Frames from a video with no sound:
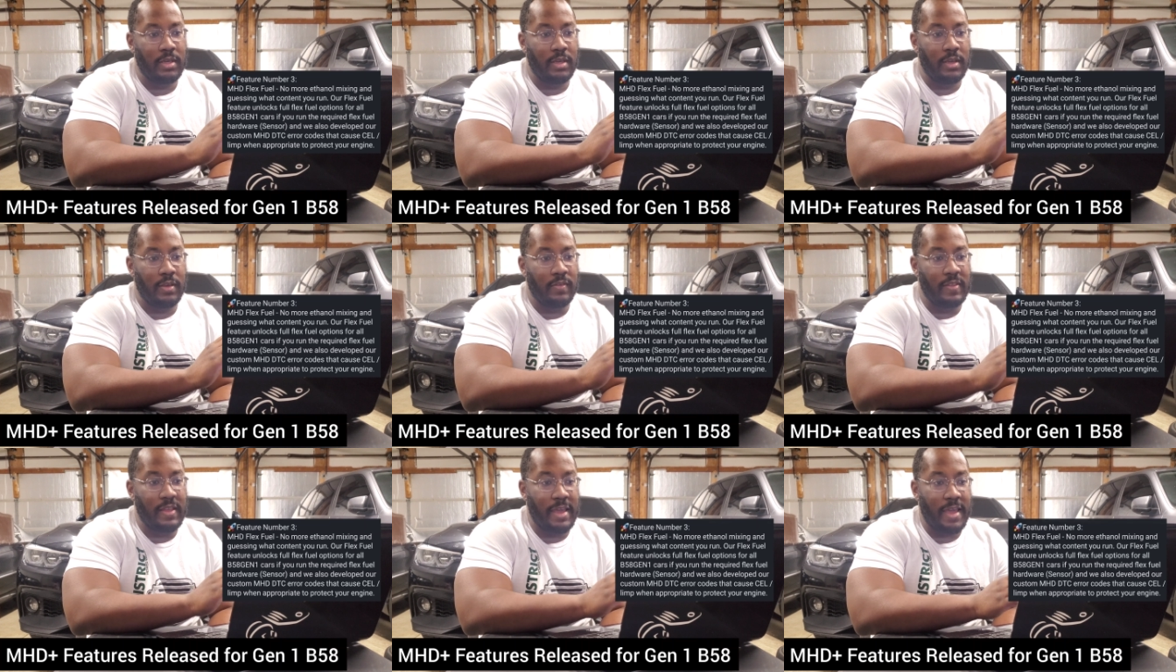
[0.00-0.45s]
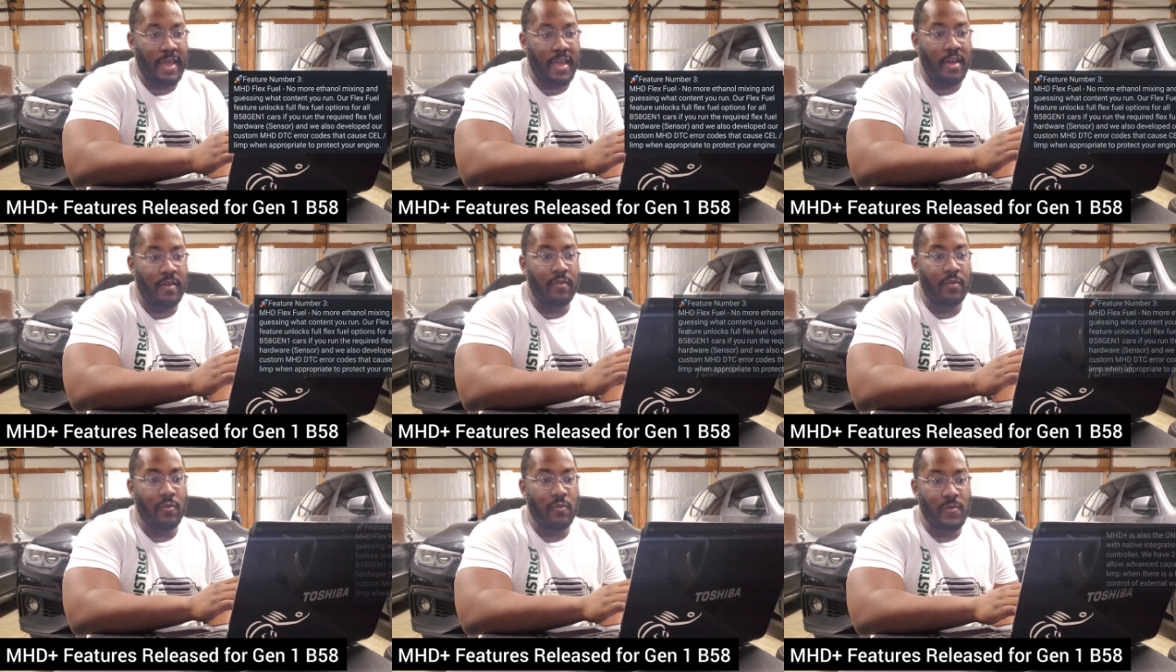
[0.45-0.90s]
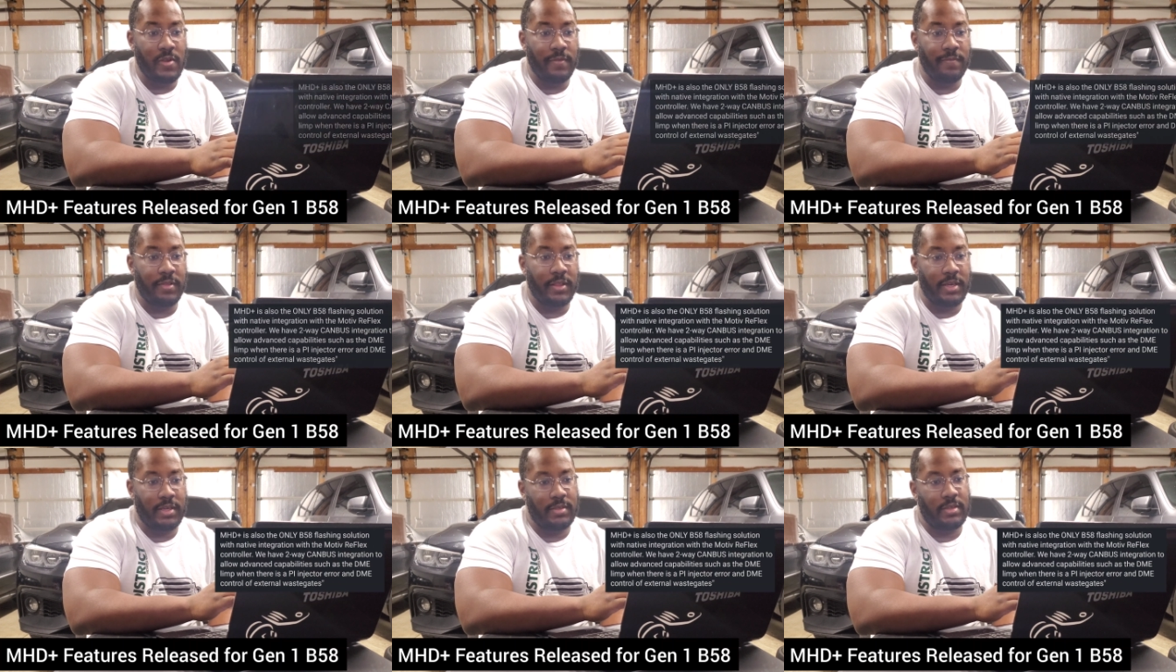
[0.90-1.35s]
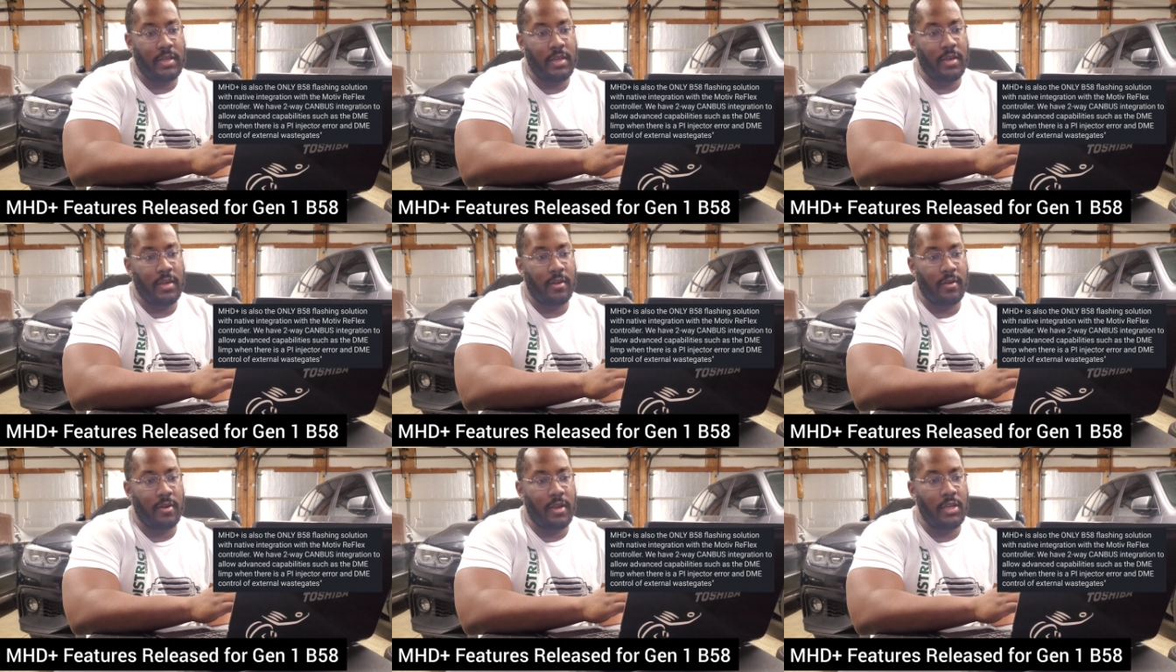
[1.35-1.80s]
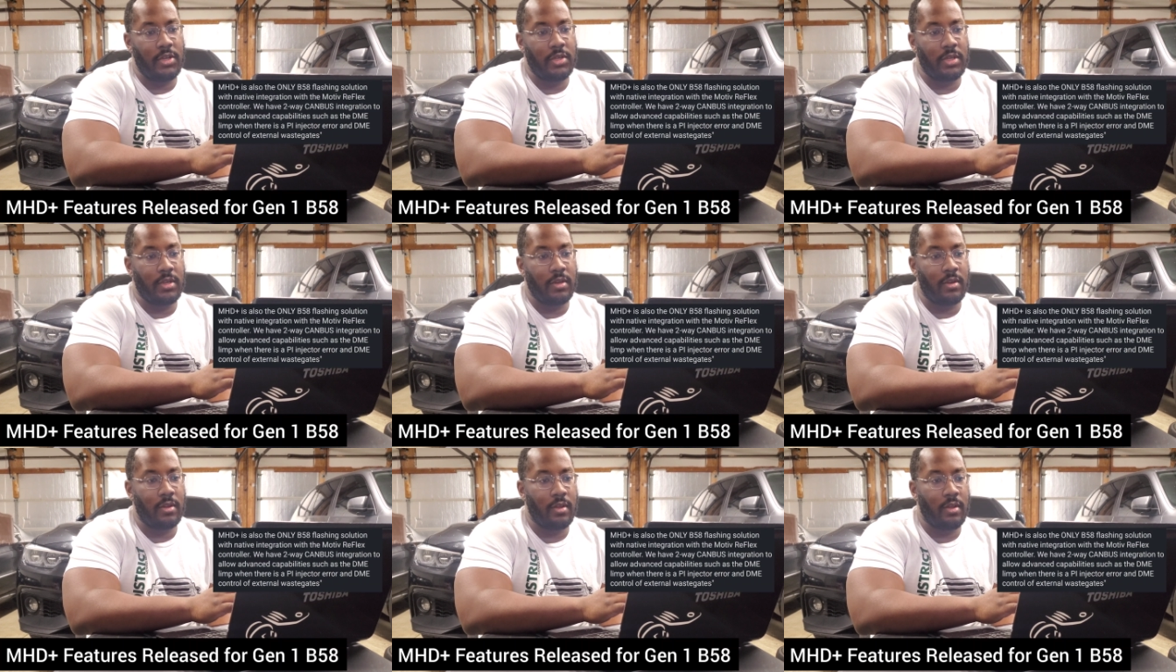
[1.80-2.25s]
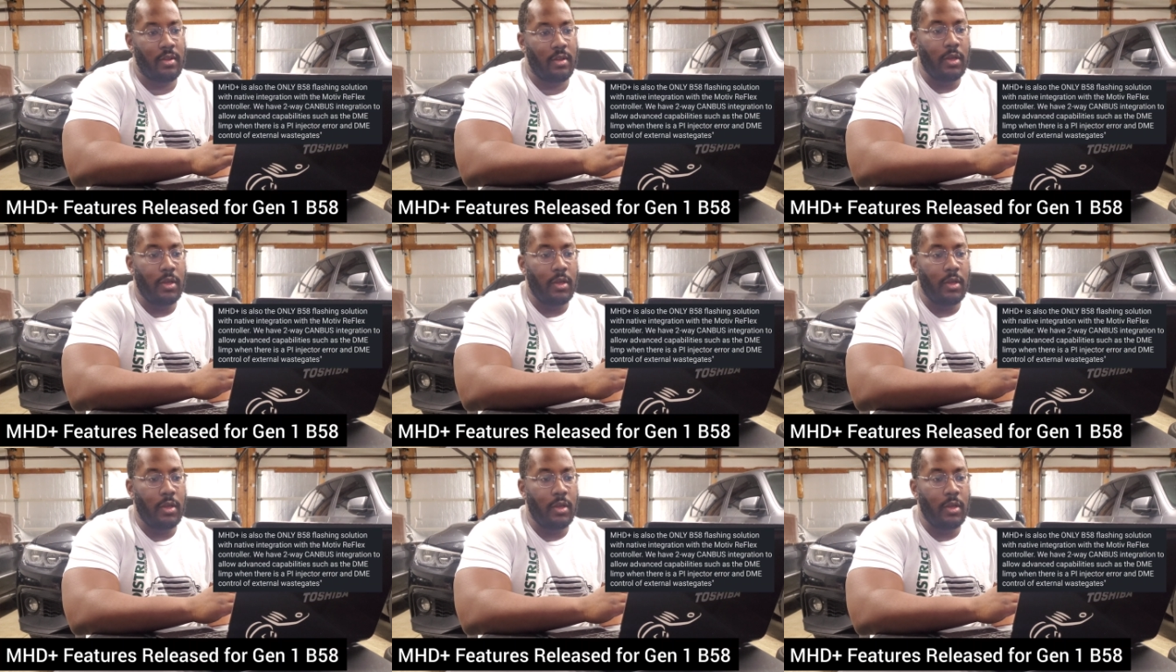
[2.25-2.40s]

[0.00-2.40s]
is they have reflex integration.